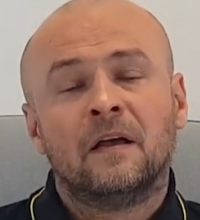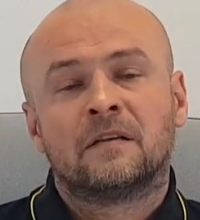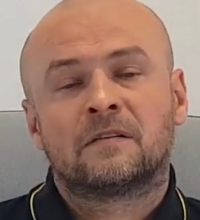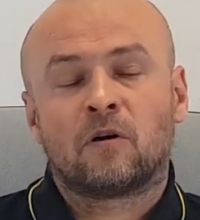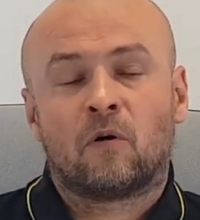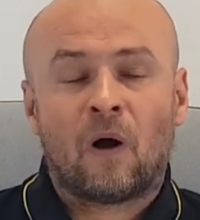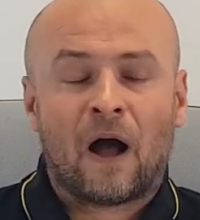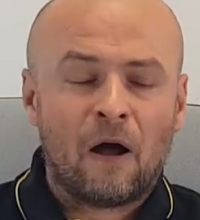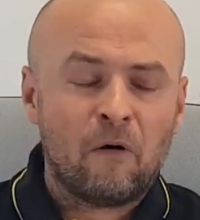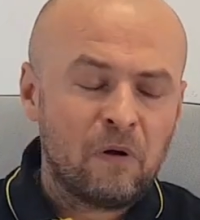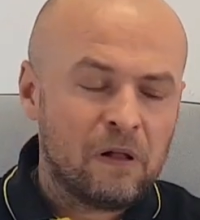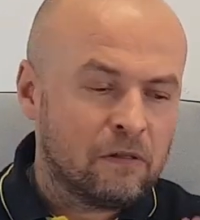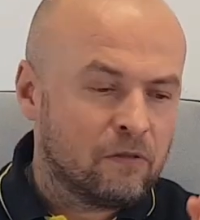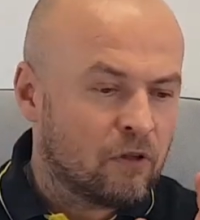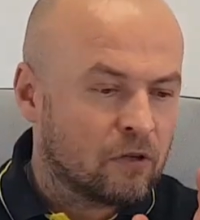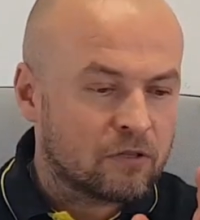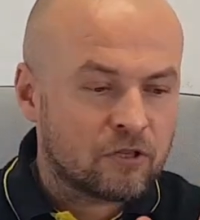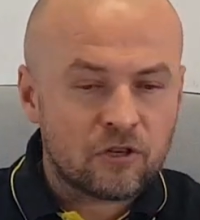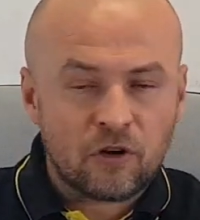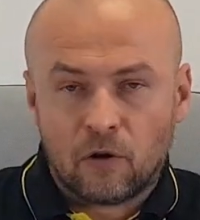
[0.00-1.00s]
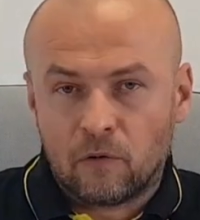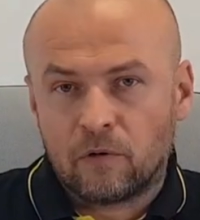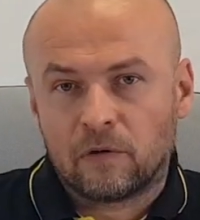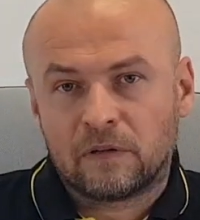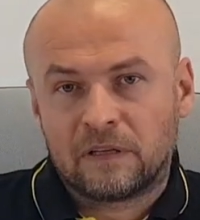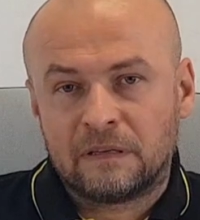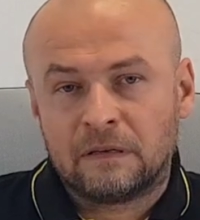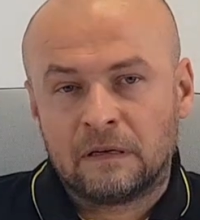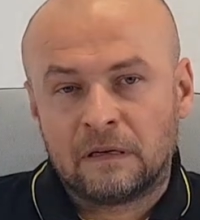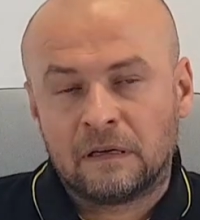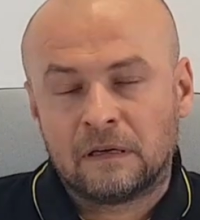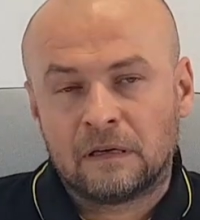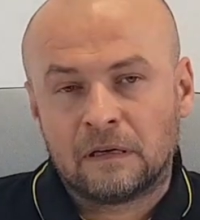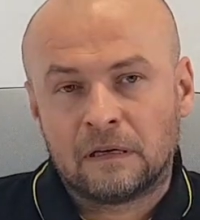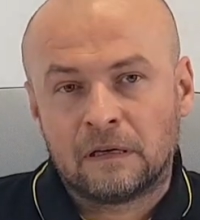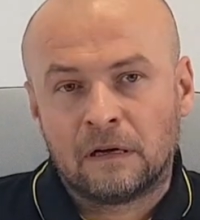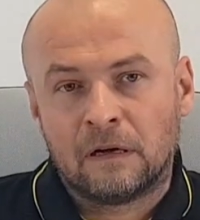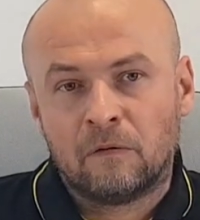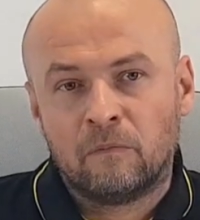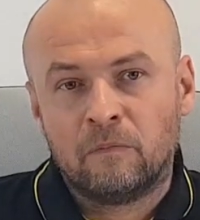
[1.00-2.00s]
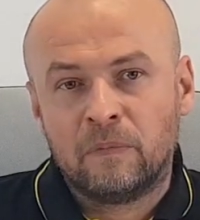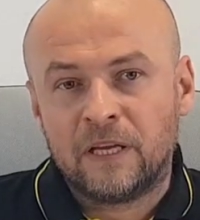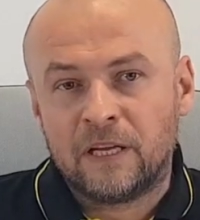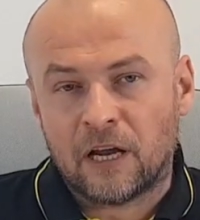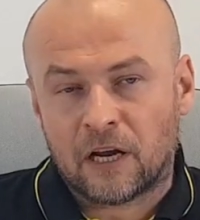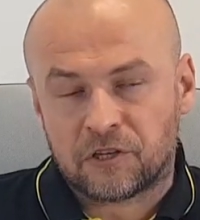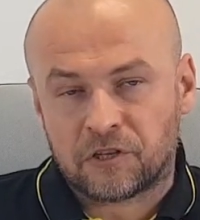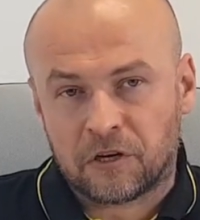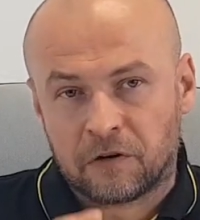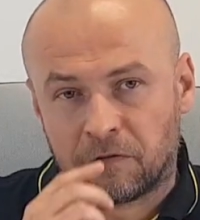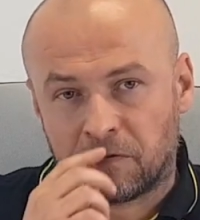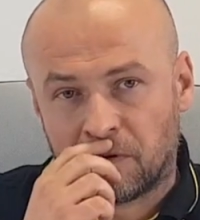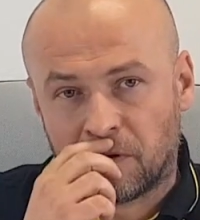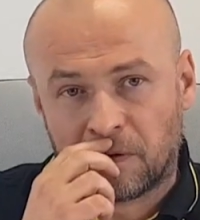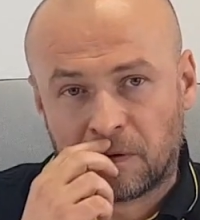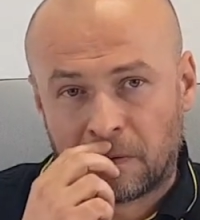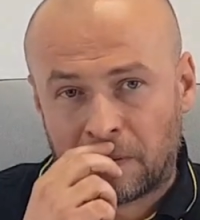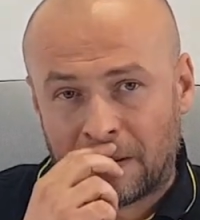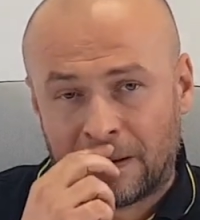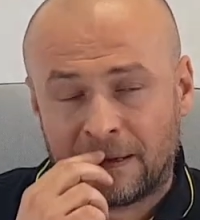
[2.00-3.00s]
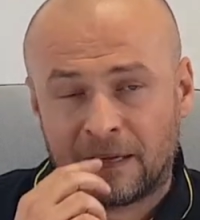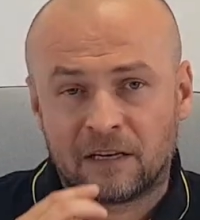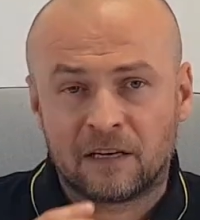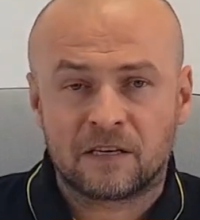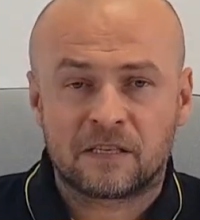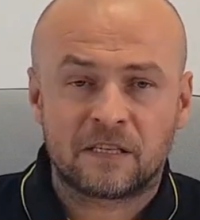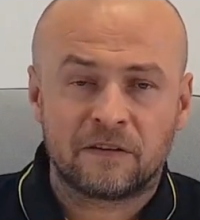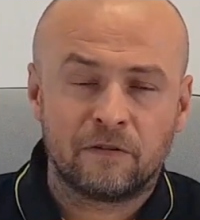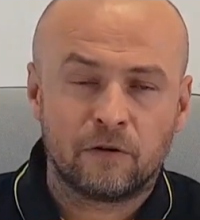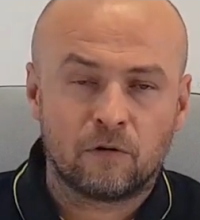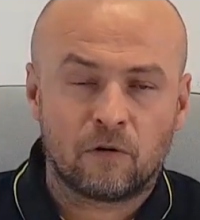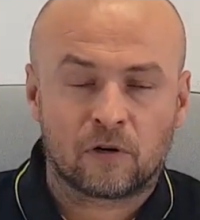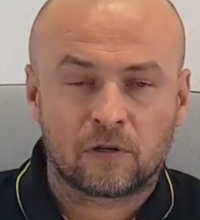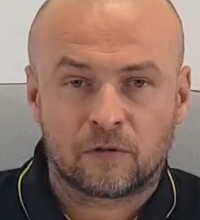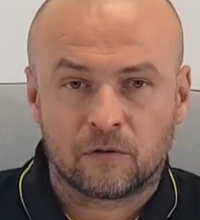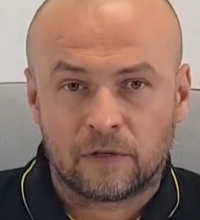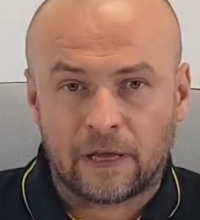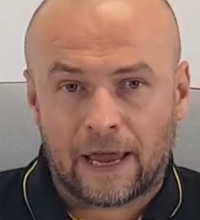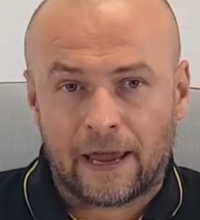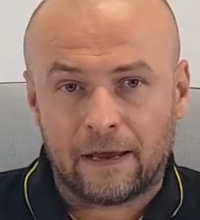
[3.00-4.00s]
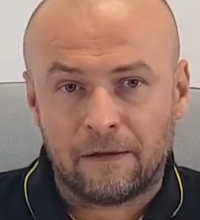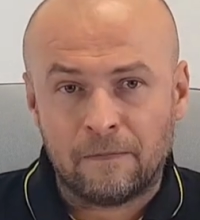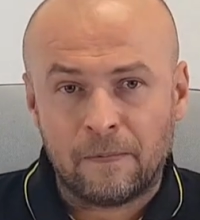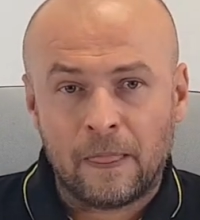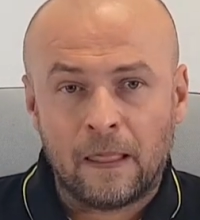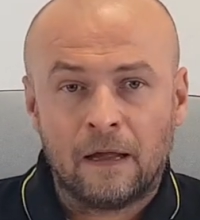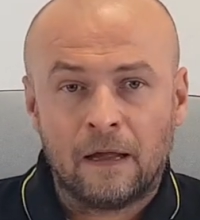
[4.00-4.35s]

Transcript: So I will not show you the miniature for English Civil War today